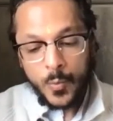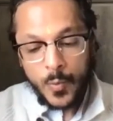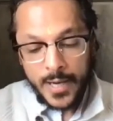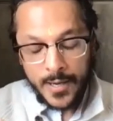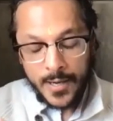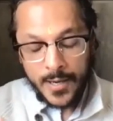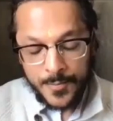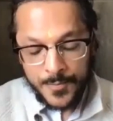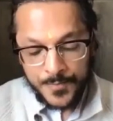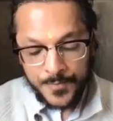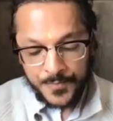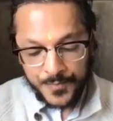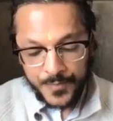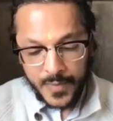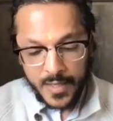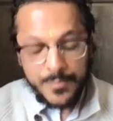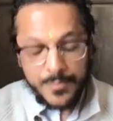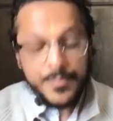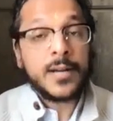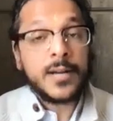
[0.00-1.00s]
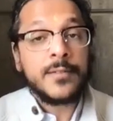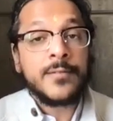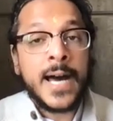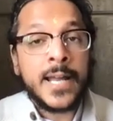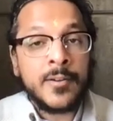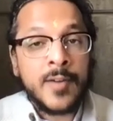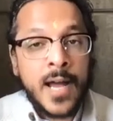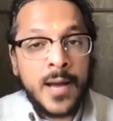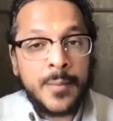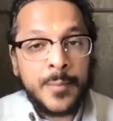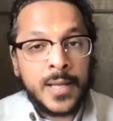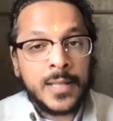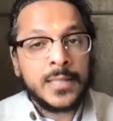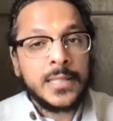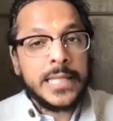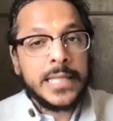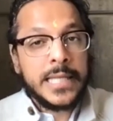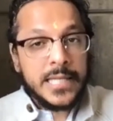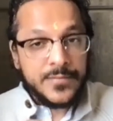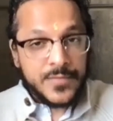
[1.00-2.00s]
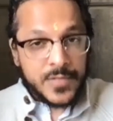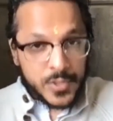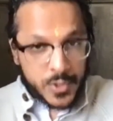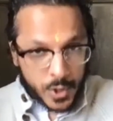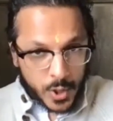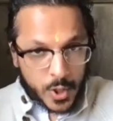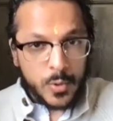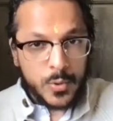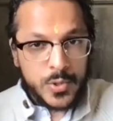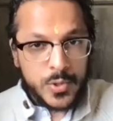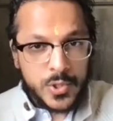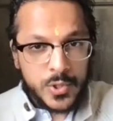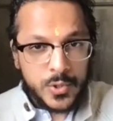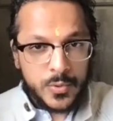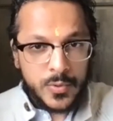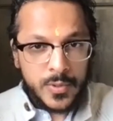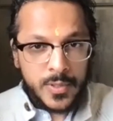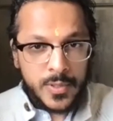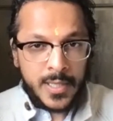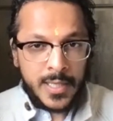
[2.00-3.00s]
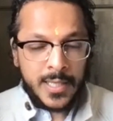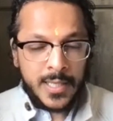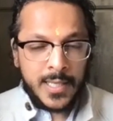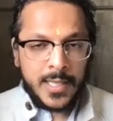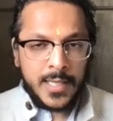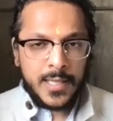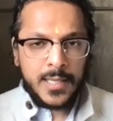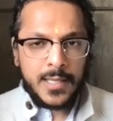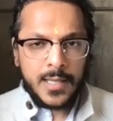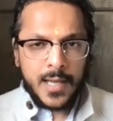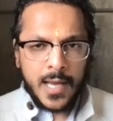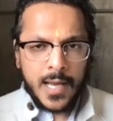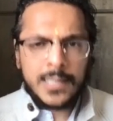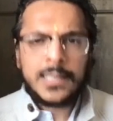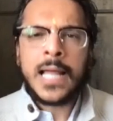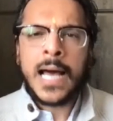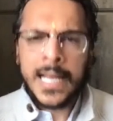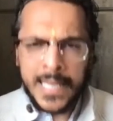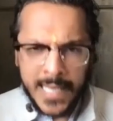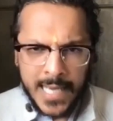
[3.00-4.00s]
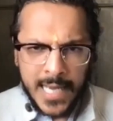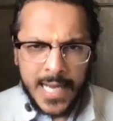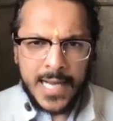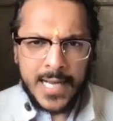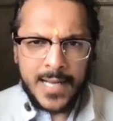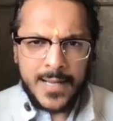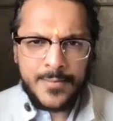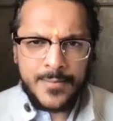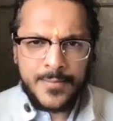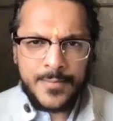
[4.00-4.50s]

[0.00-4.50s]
where Bhagavan Rama leaves to go to Lanka.